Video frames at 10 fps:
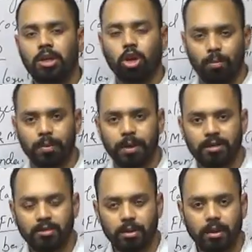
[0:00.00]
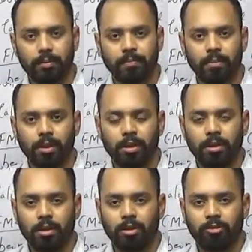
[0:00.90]
topper marks. Okay,
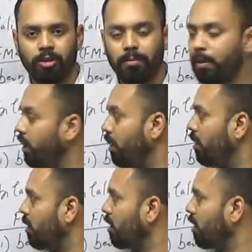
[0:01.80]
we'll be